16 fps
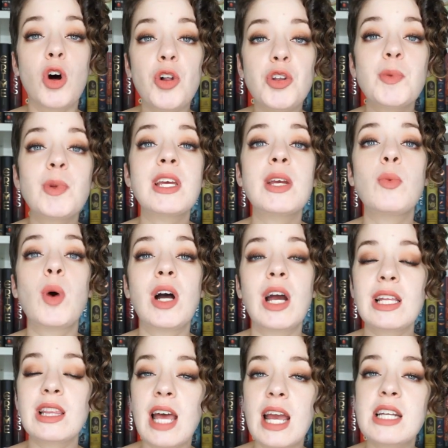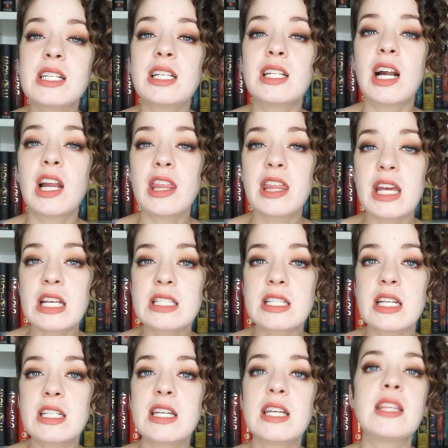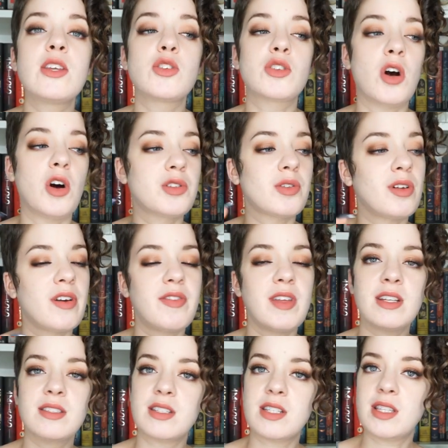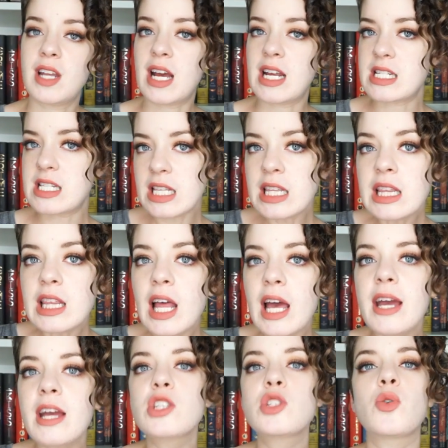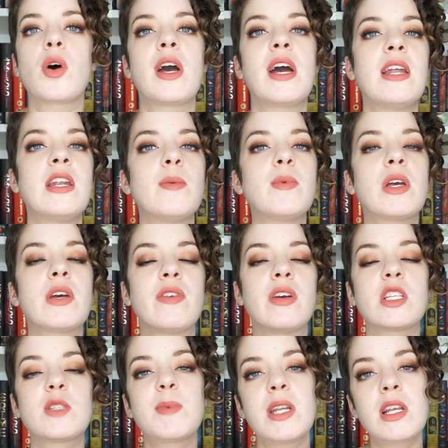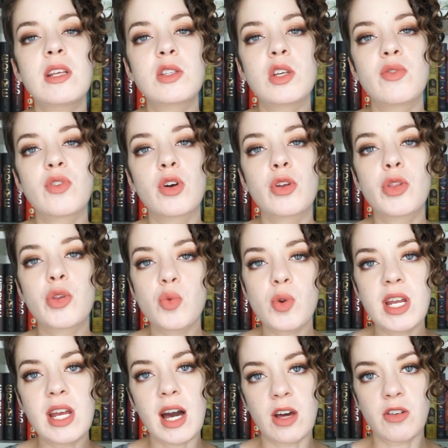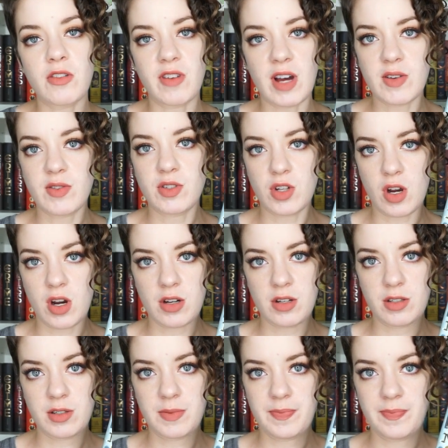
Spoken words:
ultimately, while I liked a lot of things that it did, there's also a lot of things it did that I didn't like, so I end up giving Spinning Silver 3 out of 5 stars.